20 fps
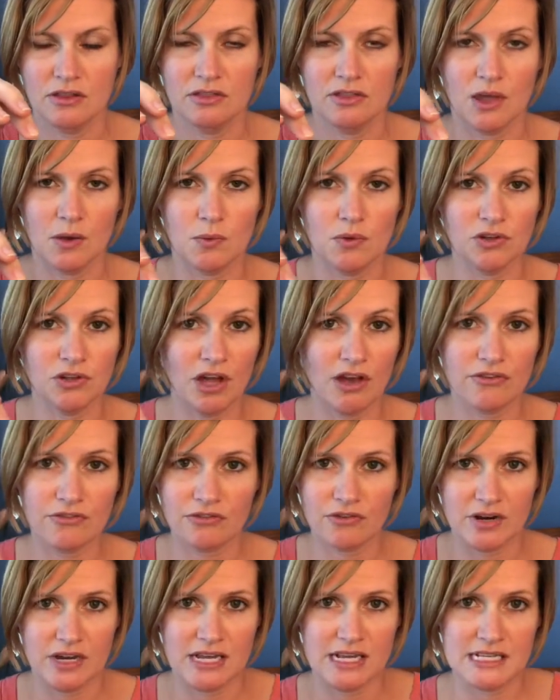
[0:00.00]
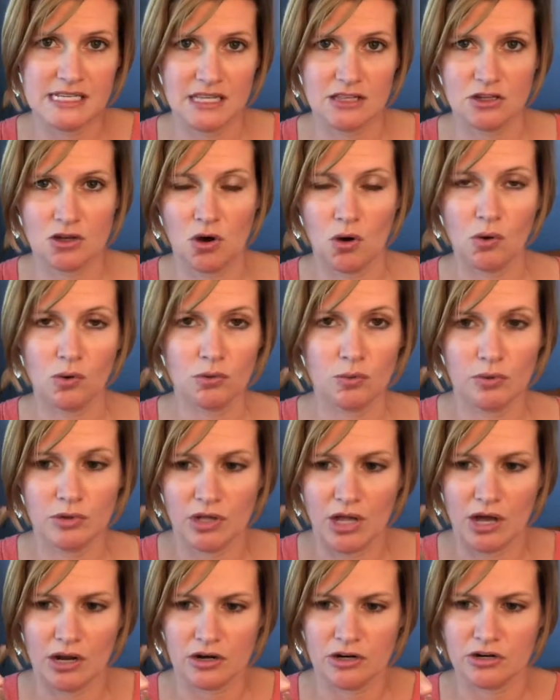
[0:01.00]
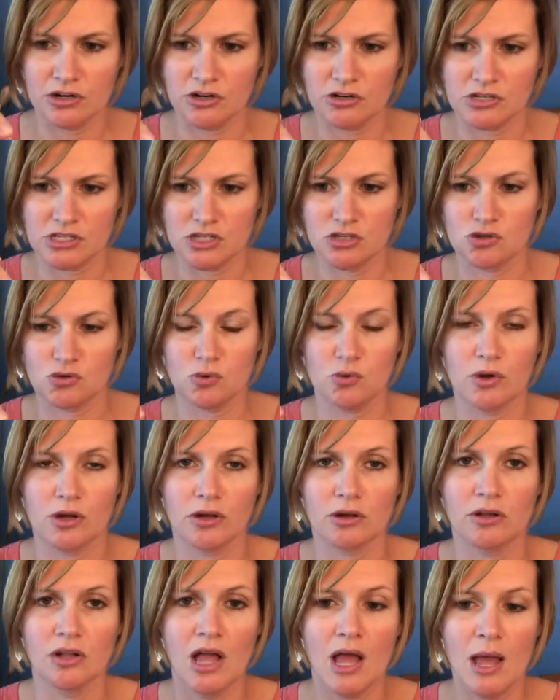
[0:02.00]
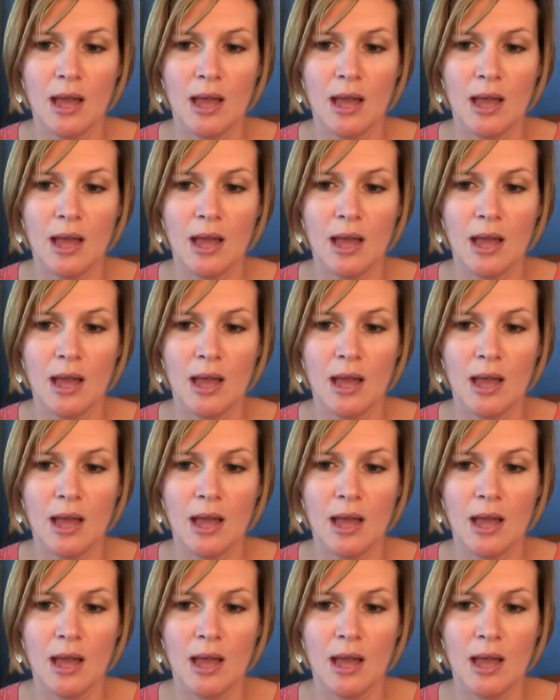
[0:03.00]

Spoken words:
They will not freeze and the cold will not hurt your essential oil.